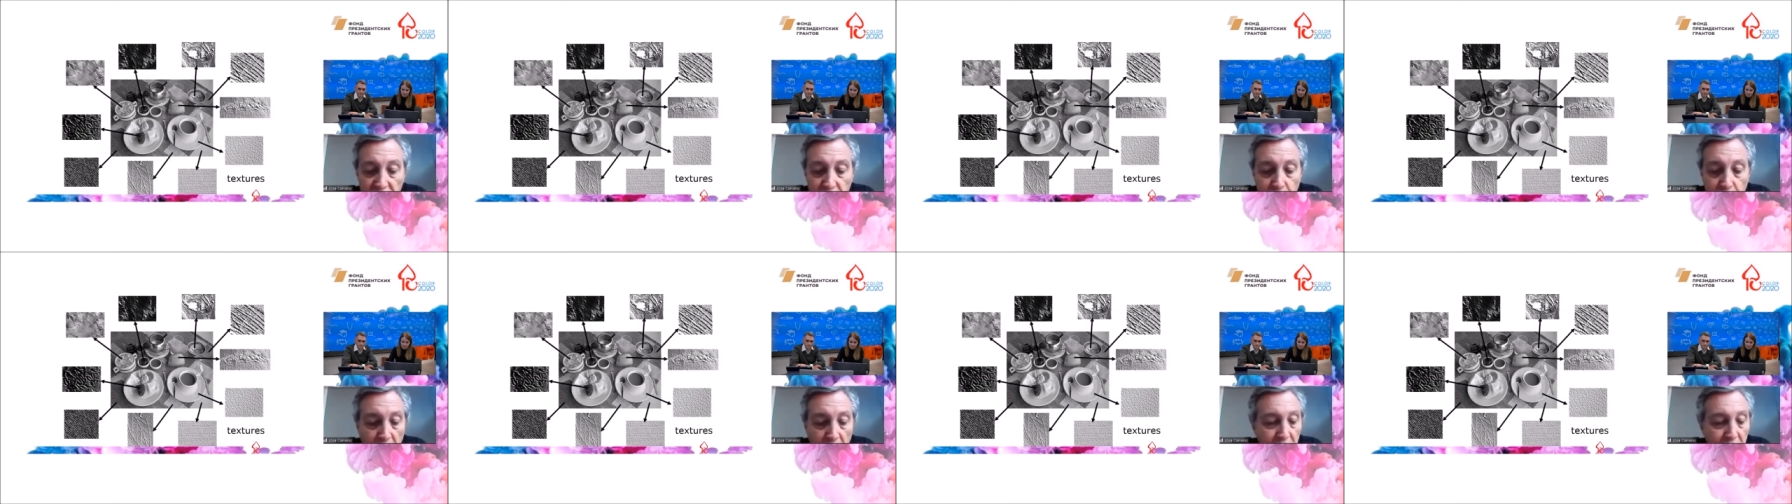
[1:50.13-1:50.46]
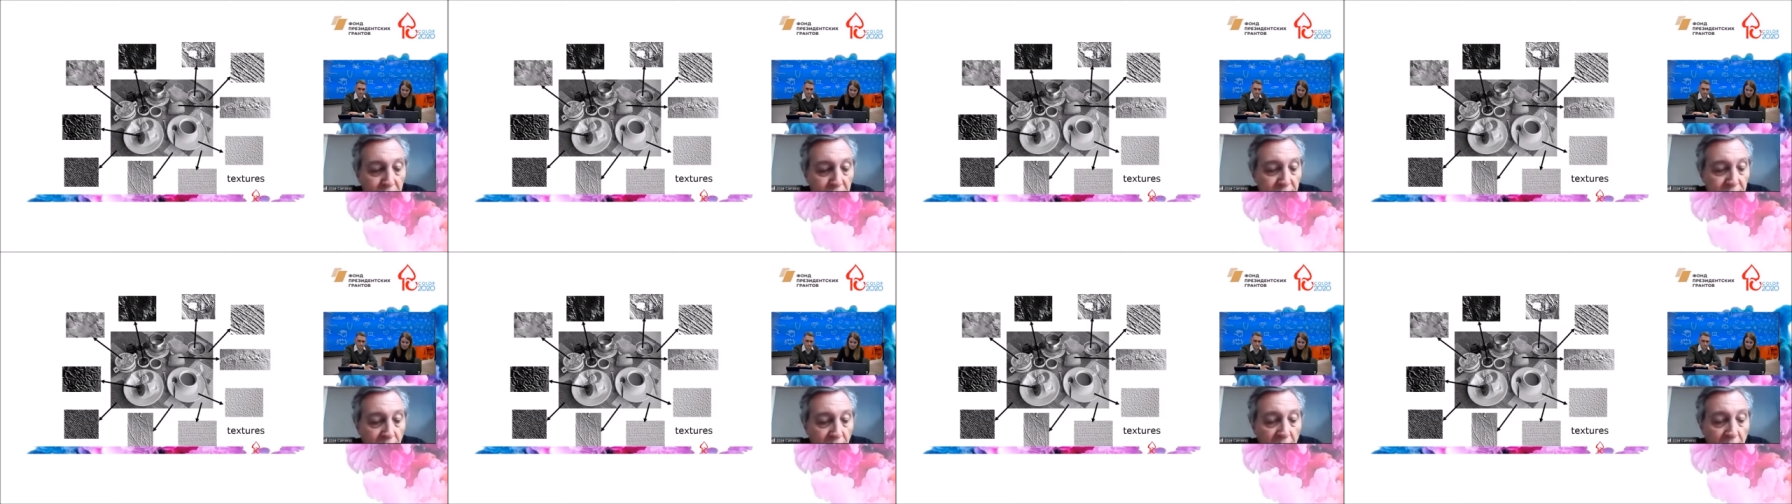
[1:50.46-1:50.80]
by
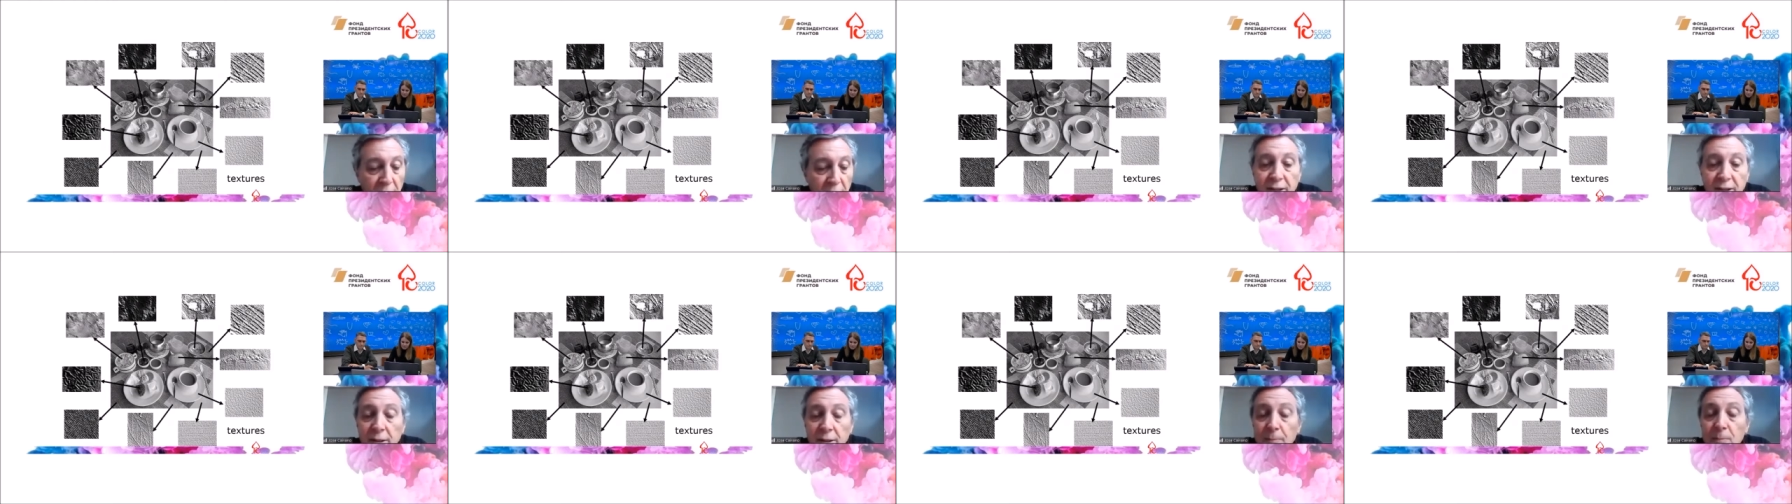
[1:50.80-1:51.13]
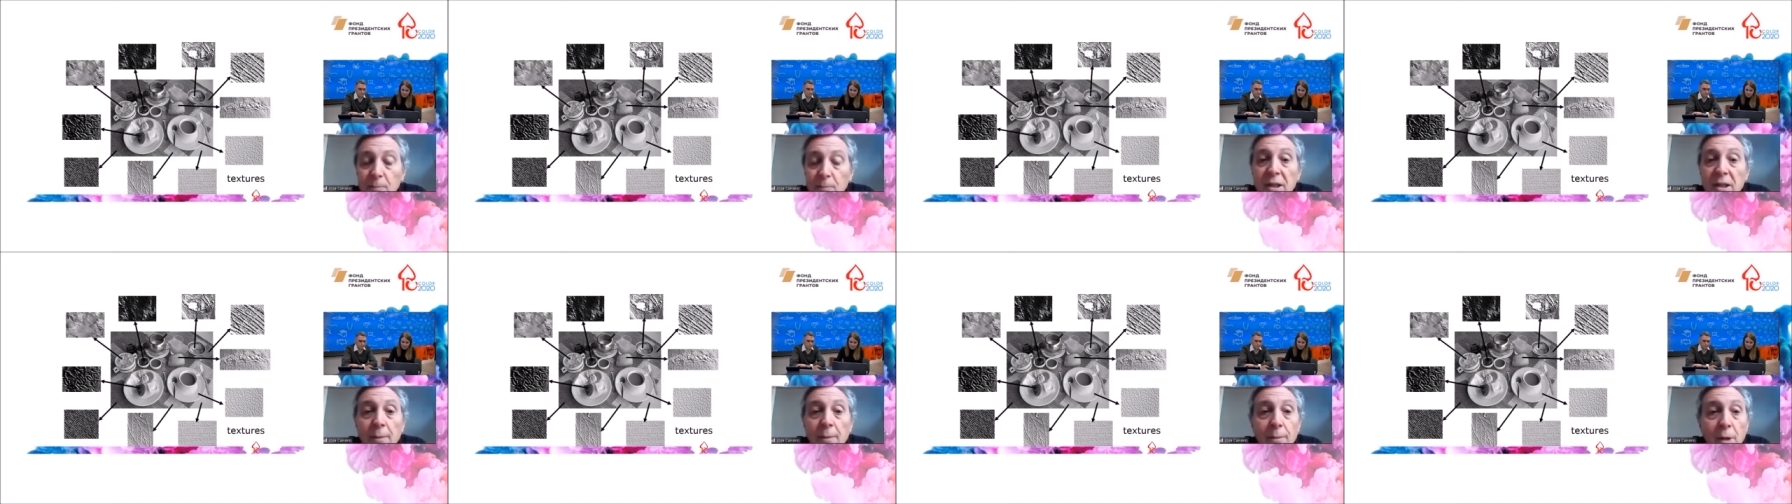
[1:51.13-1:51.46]
selecting
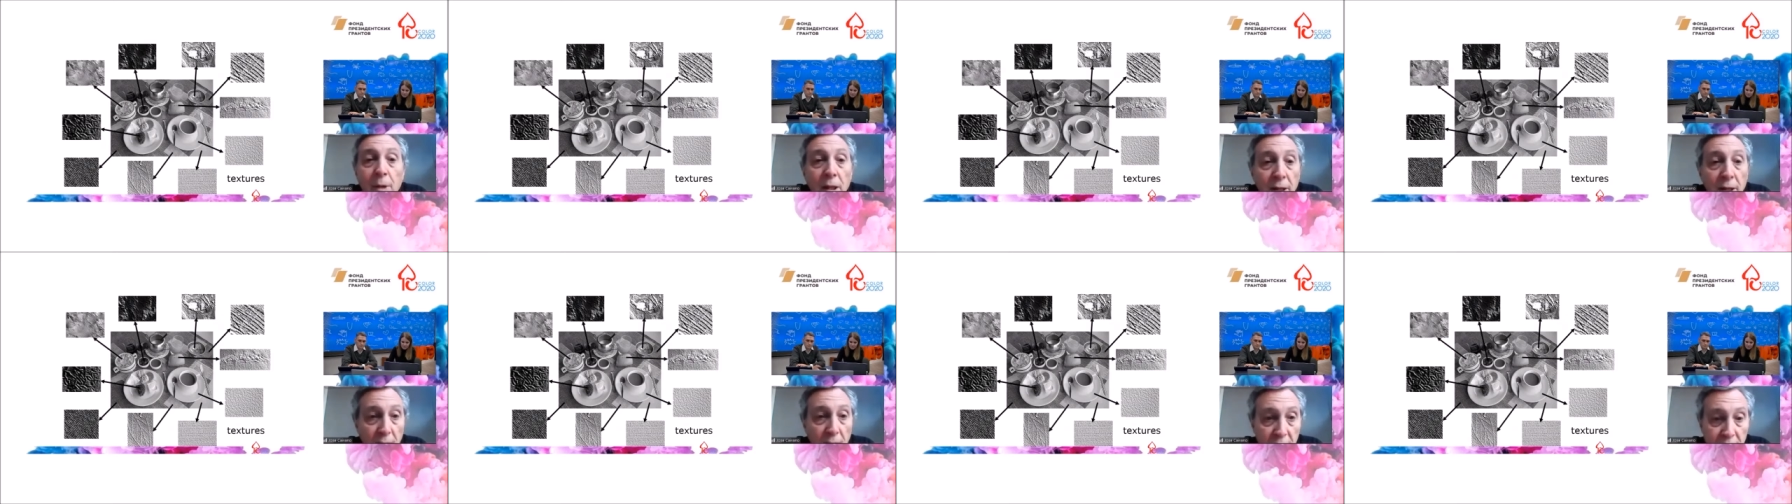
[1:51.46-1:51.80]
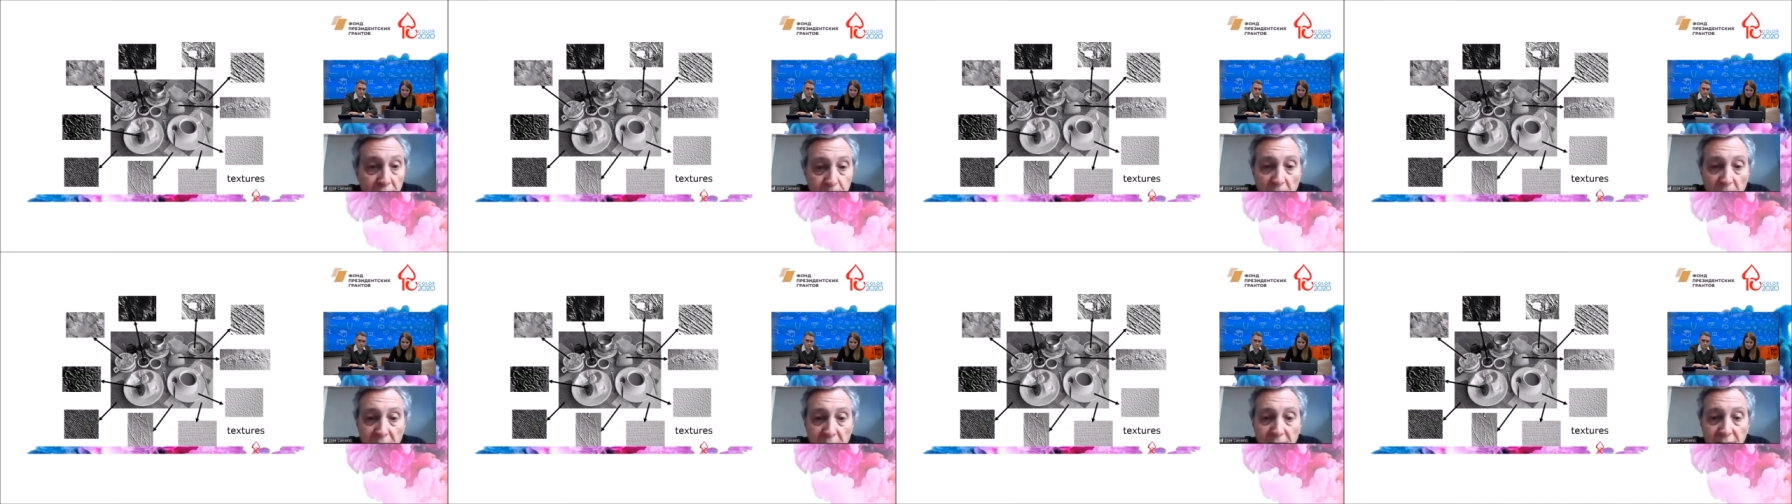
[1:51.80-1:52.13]
some other
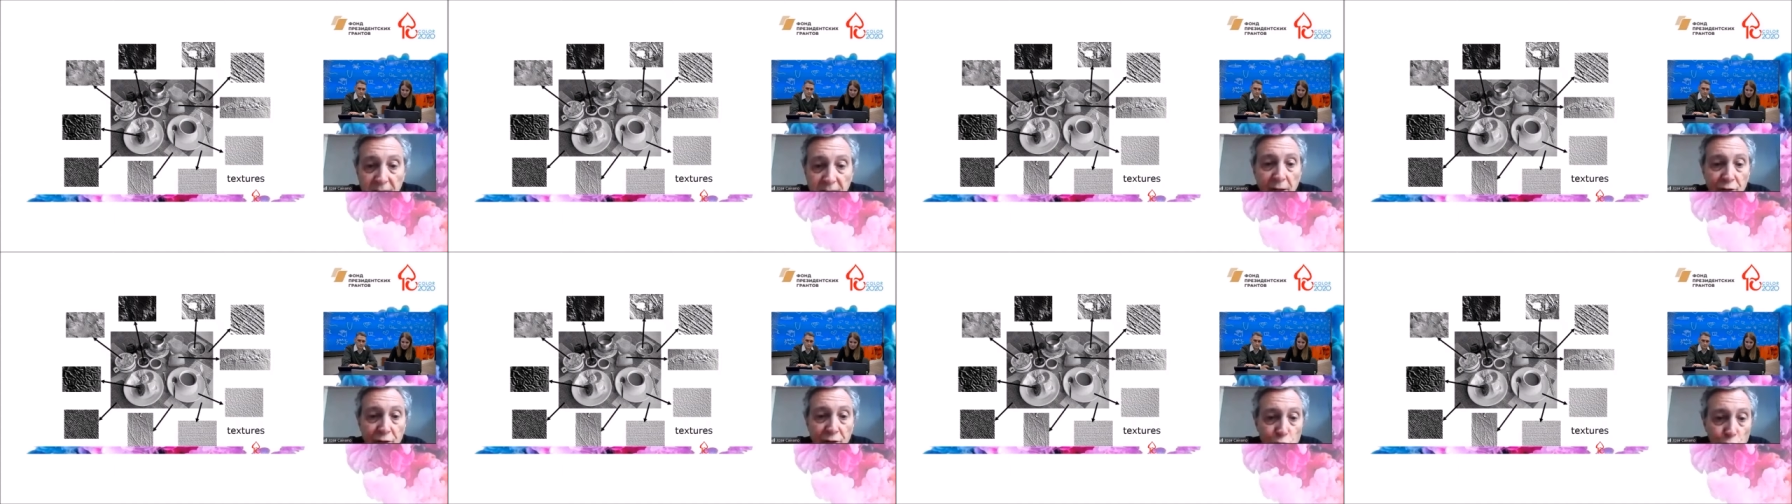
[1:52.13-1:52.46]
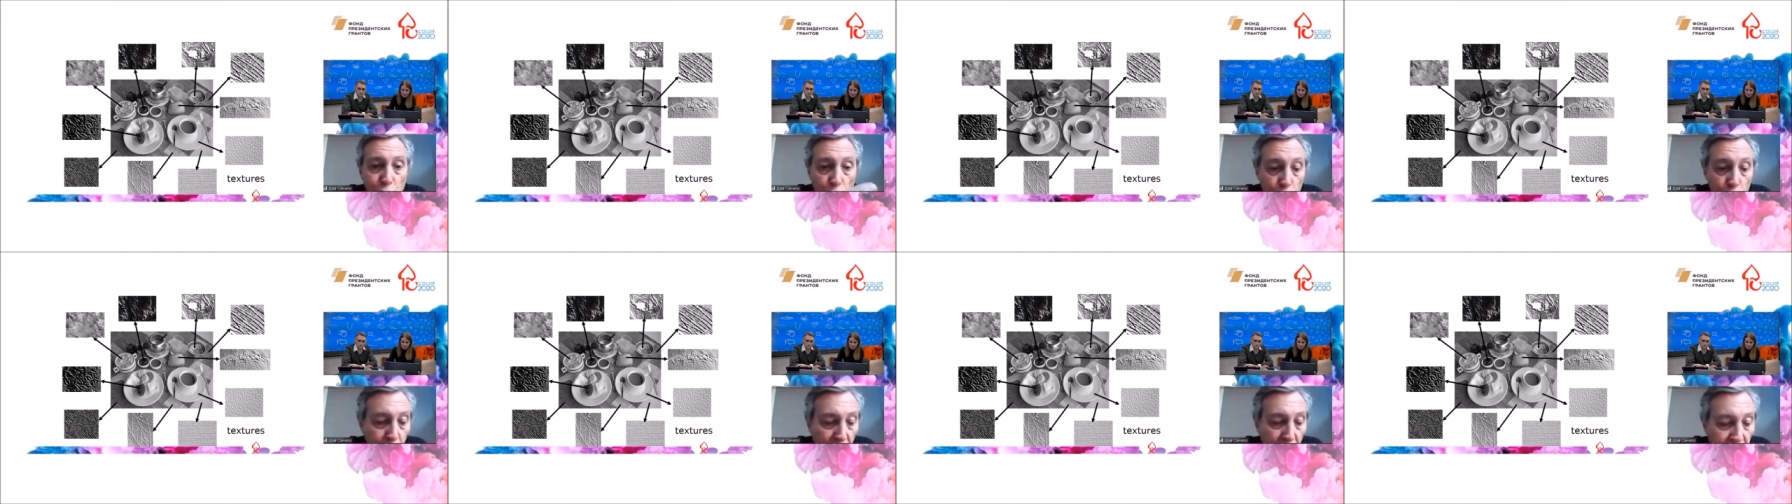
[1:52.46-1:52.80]
aspects as
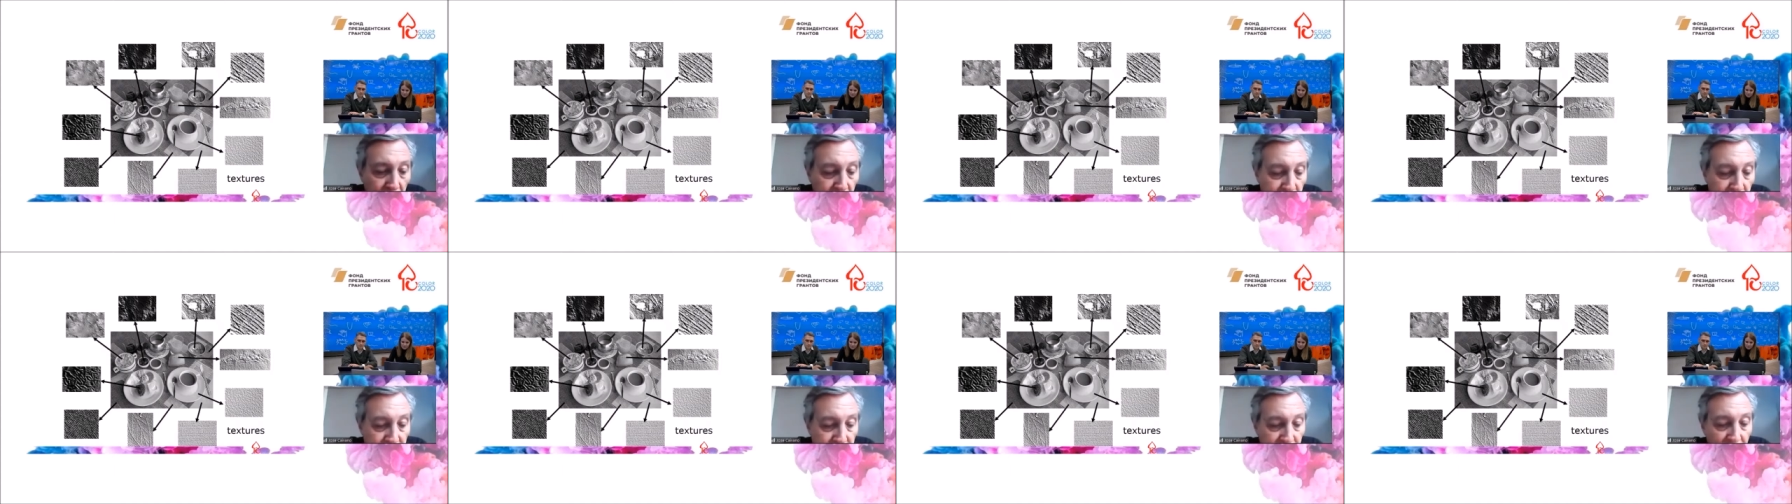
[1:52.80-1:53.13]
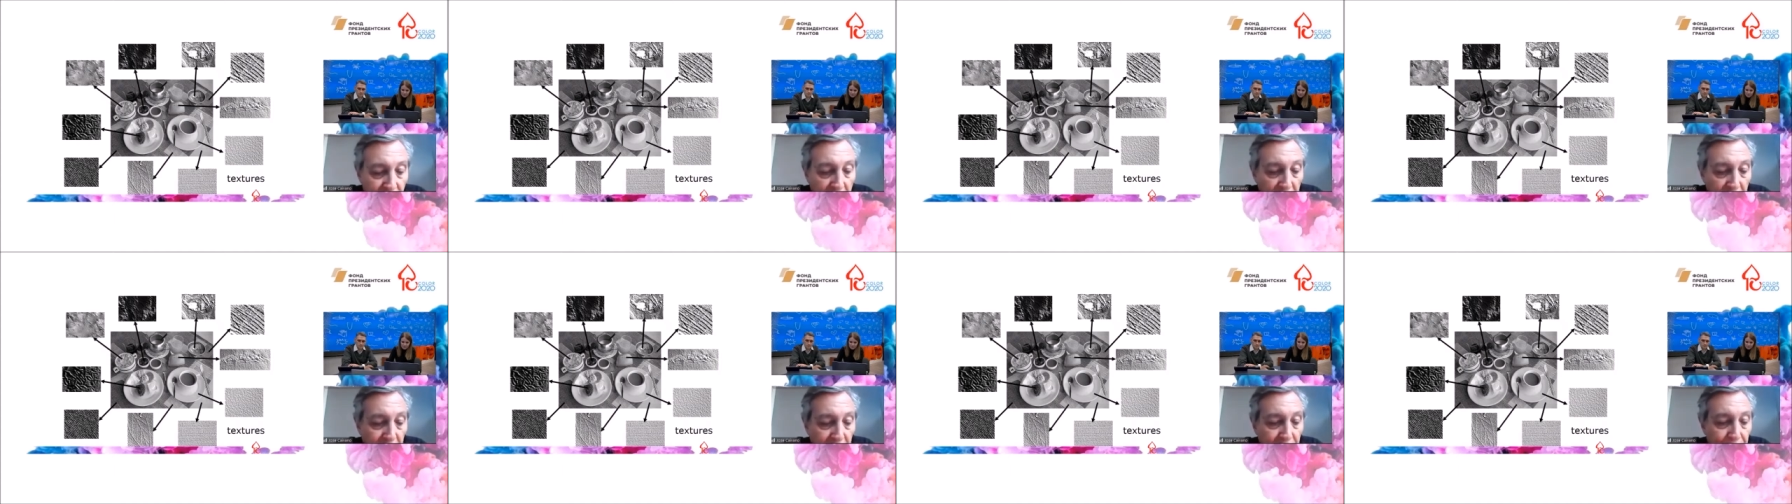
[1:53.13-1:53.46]
shown in the
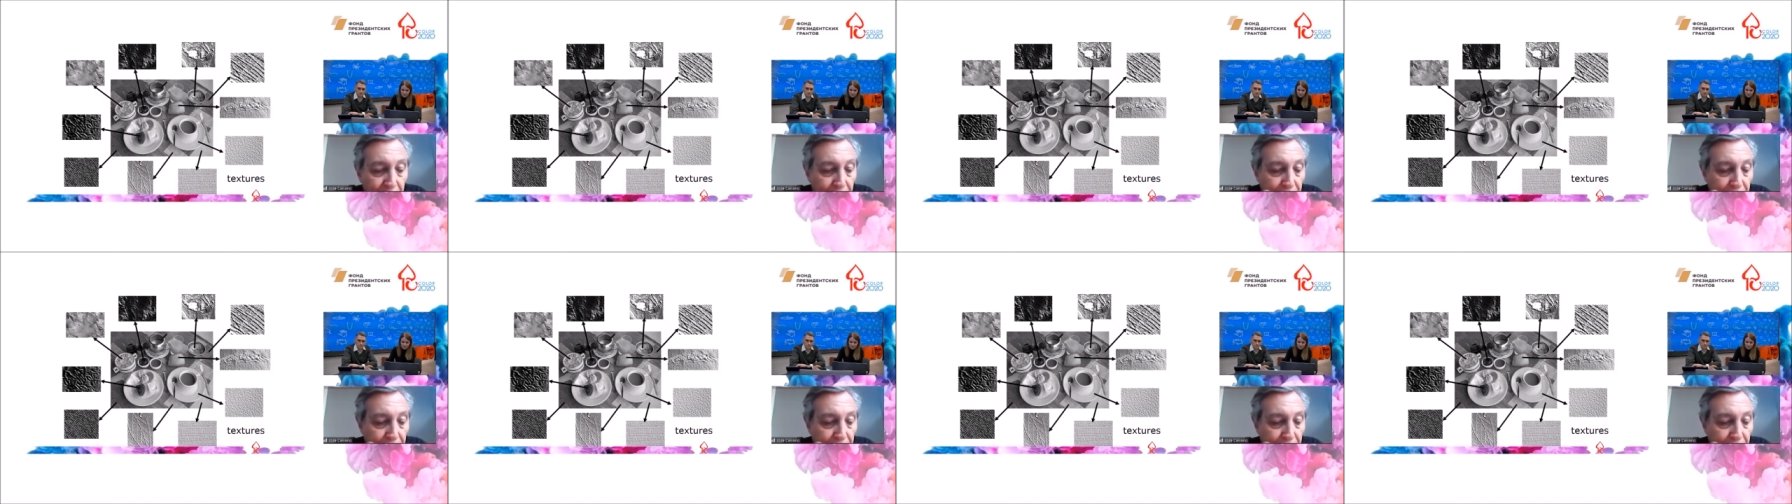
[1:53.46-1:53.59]
slide.